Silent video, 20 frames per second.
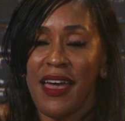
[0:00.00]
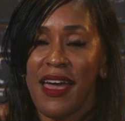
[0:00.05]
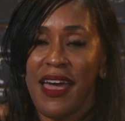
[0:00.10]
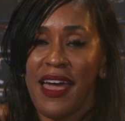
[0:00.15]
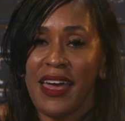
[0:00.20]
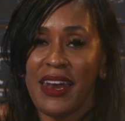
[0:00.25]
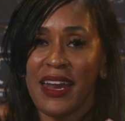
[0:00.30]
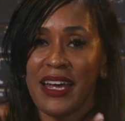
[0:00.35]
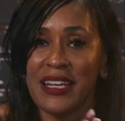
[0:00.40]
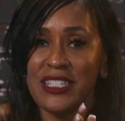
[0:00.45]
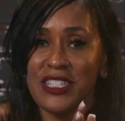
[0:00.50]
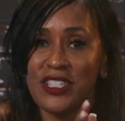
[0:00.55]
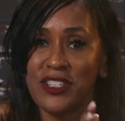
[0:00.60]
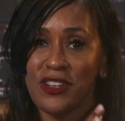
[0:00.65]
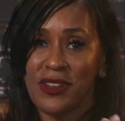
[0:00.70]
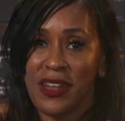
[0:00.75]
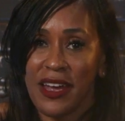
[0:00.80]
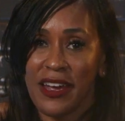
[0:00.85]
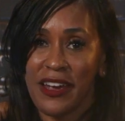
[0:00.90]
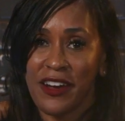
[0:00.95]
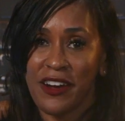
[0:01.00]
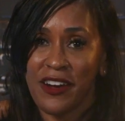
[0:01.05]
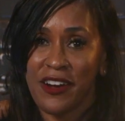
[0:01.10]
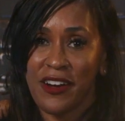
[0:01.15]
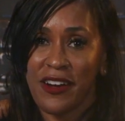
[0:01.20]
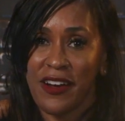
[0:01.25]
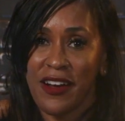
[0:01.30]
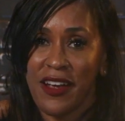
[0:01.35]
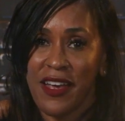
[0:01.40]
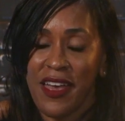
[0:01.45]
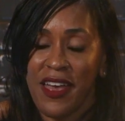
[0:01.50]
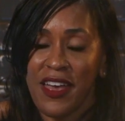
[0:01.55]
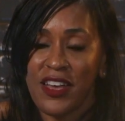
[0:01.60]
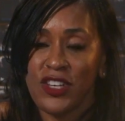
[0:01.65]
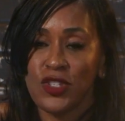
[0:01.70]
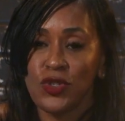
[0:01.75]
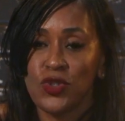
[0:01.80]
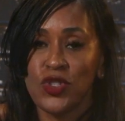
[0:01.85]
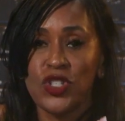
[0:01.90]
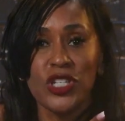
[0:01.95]
and I still like her.
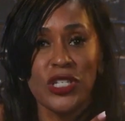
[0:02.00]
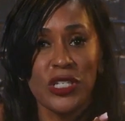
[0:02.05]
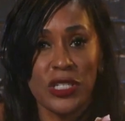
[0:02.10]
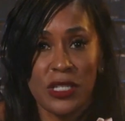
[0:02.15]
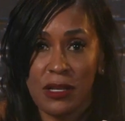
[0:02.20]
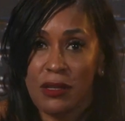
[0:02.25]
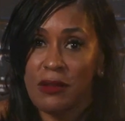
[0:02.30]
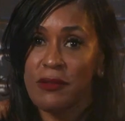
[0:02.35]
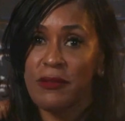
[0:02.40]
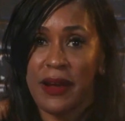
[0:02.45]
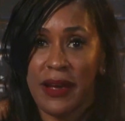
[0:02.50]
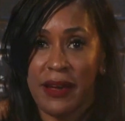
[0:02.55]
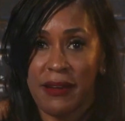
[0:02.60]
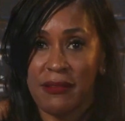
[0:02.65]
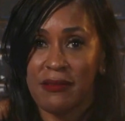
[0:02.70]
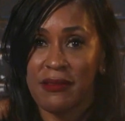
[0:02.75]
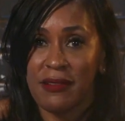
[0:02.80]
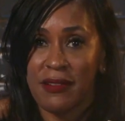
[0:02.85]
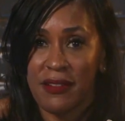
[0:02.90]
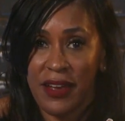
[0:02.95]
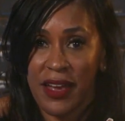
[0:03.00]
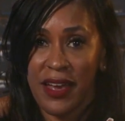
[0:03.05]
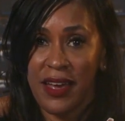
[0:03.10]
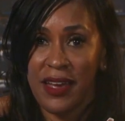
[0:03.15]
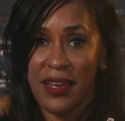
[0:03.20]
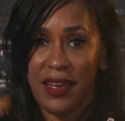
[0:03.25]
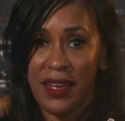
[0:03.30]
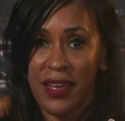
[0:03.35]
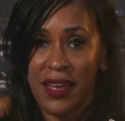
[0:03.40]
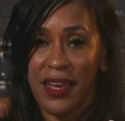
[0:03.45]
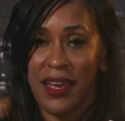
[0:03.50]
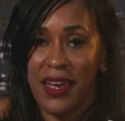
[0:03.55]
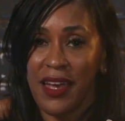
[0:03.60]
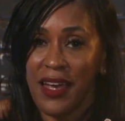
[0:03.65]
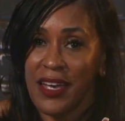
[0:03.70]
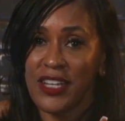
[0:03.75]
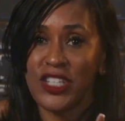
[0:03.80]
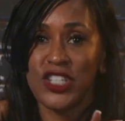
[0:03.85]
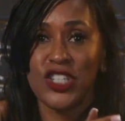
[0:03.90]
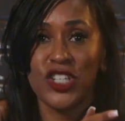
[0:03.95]
So she's still around, okay?
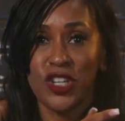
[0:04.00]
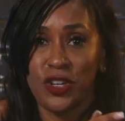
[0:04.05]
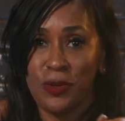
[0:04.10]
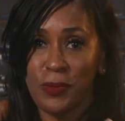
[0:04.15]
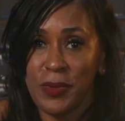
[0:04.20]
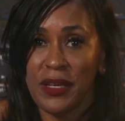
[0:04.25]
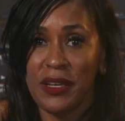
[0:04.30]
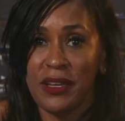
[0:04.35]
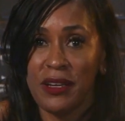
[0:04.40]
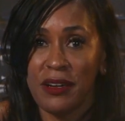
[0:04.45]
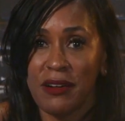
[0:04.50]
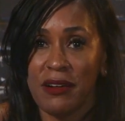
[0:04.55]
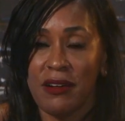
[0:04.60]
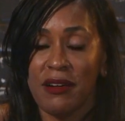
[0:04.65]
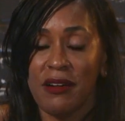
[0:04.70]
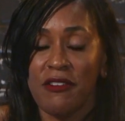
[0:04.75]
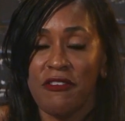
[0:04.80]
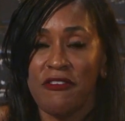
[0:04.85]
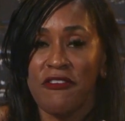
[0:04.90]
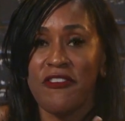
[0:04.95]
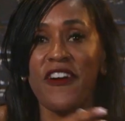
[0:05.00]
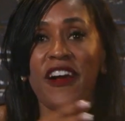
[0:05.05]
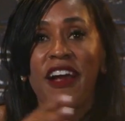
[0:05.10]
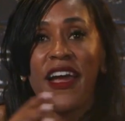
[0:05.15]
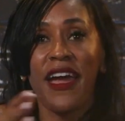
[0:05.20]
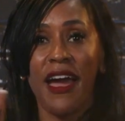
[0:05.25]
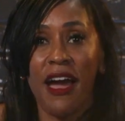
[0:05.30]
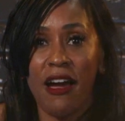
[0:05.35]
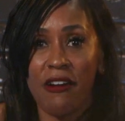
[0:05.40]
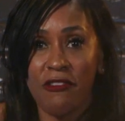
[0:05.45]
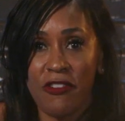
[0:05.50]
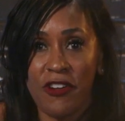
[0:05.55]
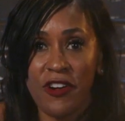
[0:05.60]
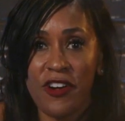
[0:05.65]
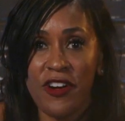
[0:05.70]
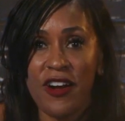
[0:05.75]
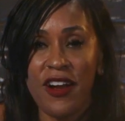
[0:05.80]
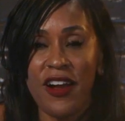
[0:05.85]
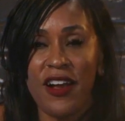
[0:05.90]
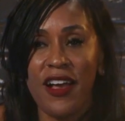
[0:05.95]
And she going to be here
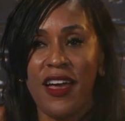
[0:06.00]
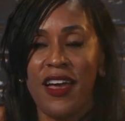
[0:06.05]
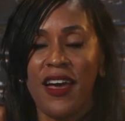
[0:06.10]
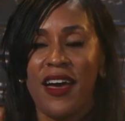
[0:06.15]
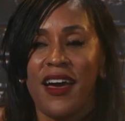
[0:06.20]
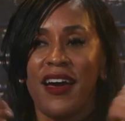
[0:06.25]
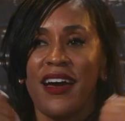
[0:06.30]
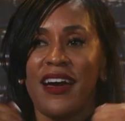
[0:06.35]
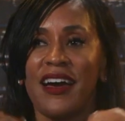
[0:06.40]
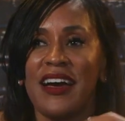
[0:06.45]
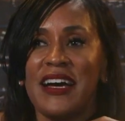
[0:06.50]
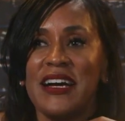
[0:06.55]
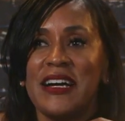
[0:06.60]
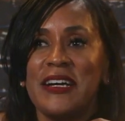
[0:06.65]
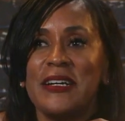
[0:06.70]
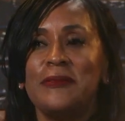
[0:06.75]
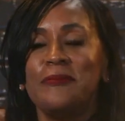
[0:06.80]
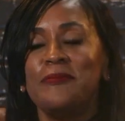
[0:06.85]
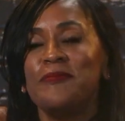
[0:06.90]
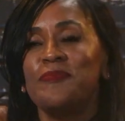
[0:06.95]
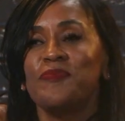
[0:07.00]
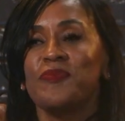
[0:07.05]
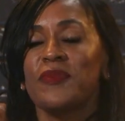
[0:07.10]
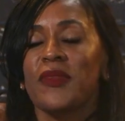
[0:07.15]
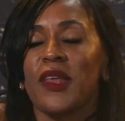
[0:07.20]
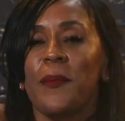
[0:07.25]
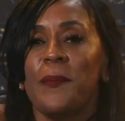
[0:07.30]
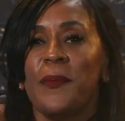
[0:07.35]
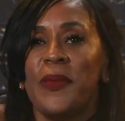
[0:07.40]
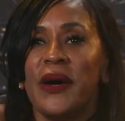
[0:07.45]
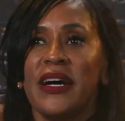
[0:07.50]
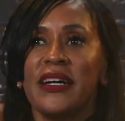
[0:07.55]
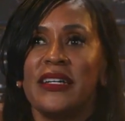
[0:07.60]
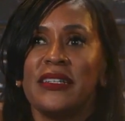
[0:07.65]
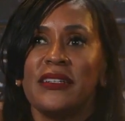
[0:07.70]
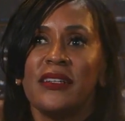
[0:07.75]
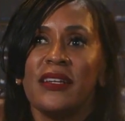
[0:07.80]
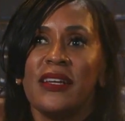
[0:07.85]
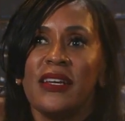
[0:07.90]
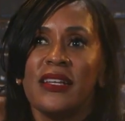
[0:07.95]
forever. Um, but
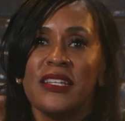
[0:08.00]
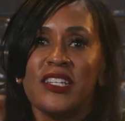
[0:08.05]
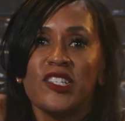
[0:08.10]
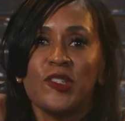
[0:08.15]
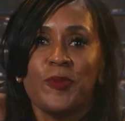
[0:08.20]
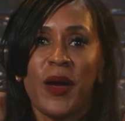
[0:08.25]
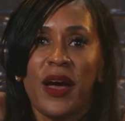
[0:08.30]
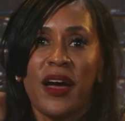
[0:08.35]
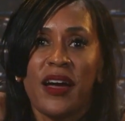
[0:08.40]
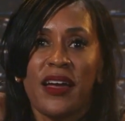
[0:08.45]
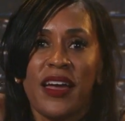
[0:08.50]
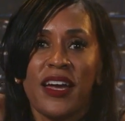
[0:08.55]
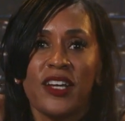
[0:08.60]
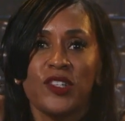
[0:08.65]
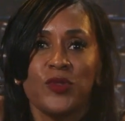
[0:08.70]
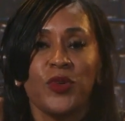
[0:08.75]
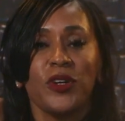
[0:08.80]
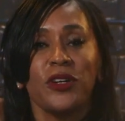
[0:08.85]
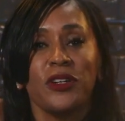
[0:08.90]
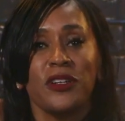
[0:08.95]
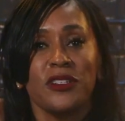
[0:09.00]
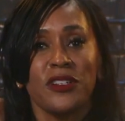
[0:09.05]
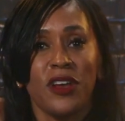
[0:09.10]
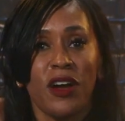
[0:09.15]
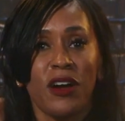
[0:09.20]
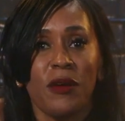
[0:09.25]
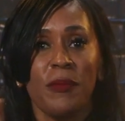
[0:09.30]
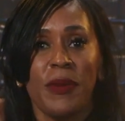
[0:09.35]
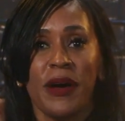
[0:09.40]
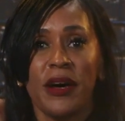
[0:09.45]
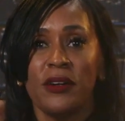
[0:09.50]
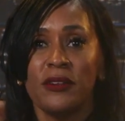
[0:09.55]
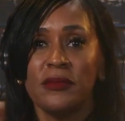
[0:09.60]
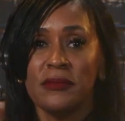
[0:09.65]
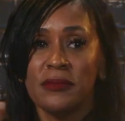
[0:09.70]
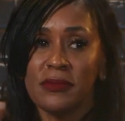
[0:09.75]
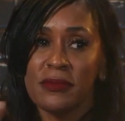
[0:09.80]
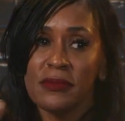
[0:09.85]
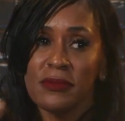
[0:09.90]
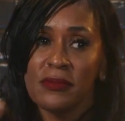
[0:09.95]
in this podcast, we're going to talk about
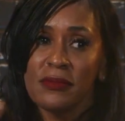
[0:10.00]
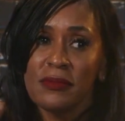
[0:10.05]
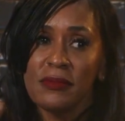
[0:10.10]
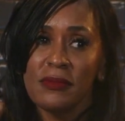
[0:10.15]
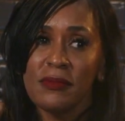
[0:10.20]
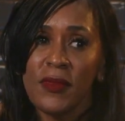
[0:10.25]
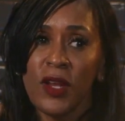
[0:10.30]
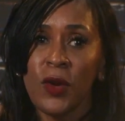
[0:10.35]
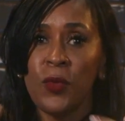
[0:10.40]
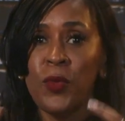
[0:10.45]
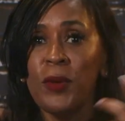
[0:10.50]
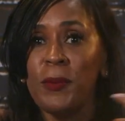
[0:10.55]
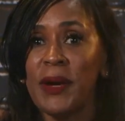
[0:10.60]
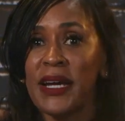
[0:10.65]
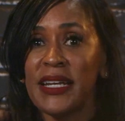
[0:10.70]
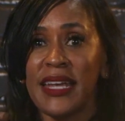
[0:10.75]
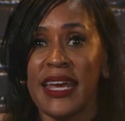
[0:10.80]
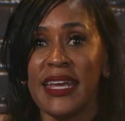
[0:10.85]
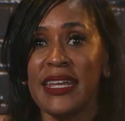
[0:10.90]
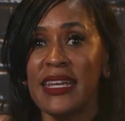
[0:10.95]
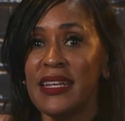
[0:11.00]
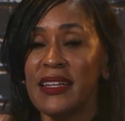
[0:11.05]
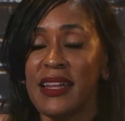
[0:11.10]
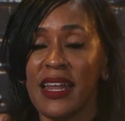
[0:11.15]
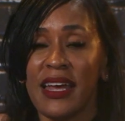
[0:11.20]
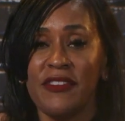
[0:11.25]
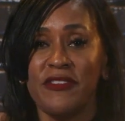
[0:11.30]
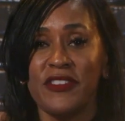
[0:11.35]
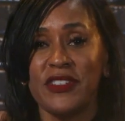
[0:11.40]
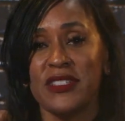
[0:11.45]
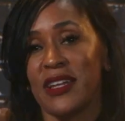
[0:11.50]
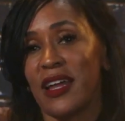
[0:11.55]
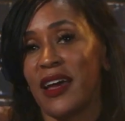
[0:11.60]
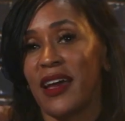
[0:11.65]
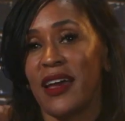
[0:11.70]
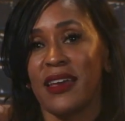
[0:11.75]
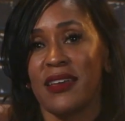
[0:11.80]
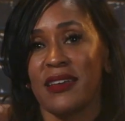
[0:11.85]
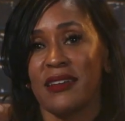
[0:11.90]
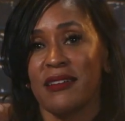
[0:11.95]
what my dating life is
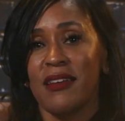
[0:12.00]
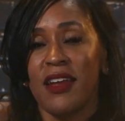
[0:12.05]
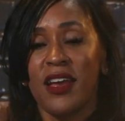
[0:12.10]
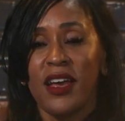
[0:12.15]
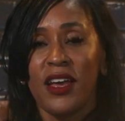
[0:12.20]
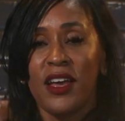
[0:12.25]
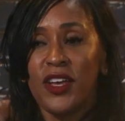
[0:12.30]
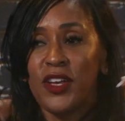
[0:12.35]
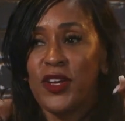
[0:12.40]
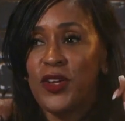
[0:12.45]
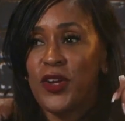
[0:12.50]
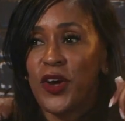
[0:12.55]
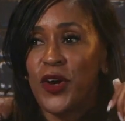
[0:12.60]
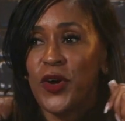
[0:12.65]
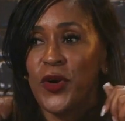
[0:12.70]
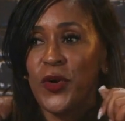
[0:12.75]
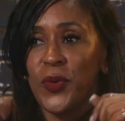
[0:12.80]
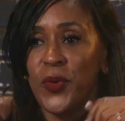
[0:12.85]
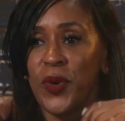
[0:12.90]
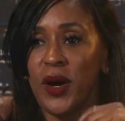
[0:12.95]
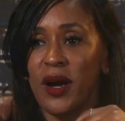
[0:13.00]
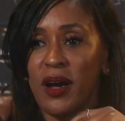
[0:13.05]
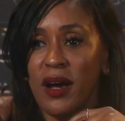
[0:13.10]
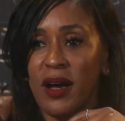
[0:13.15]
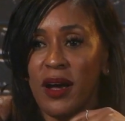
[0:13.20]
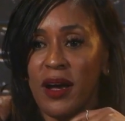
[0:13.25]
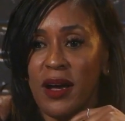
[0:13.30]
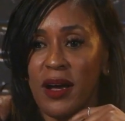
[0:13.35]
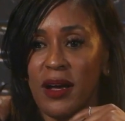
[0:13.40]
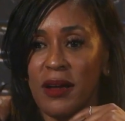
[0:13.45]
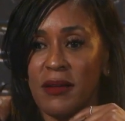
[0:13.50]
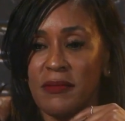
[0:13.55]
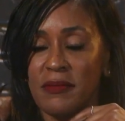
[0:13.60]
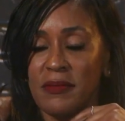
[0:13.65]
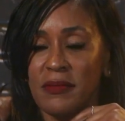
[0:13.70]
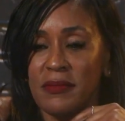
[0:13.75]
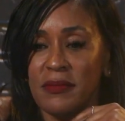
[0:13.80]
like and, you know, um,